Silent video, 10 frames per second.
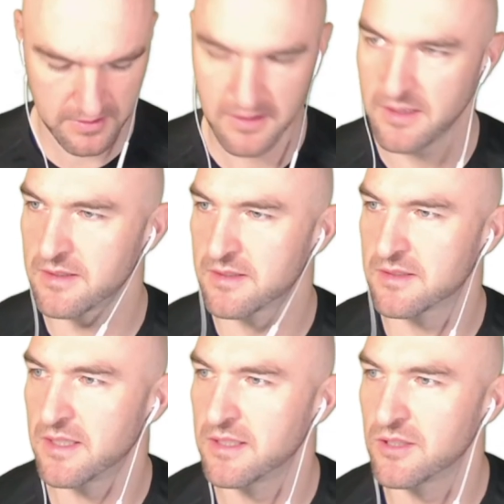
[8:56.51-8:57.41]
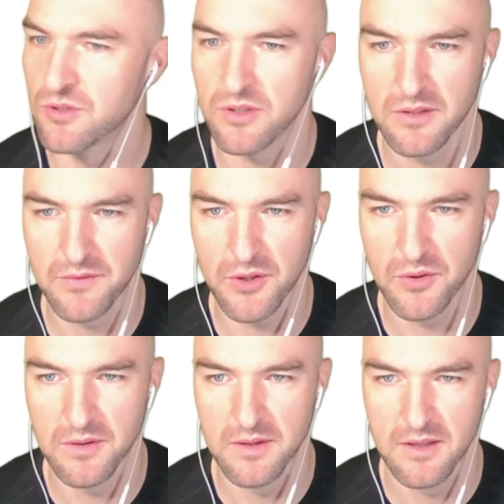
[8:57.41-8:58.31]
and send it to all of
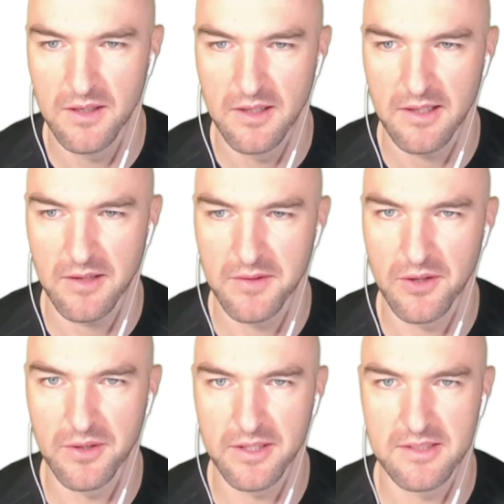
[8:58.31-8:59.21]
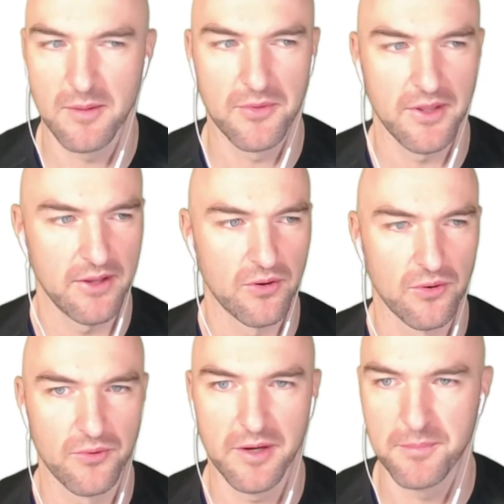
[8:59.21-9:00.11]
you, even though that's something you're
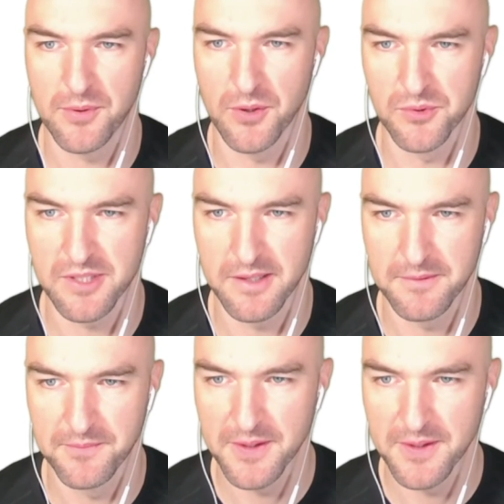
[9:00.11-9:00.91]
already pros in.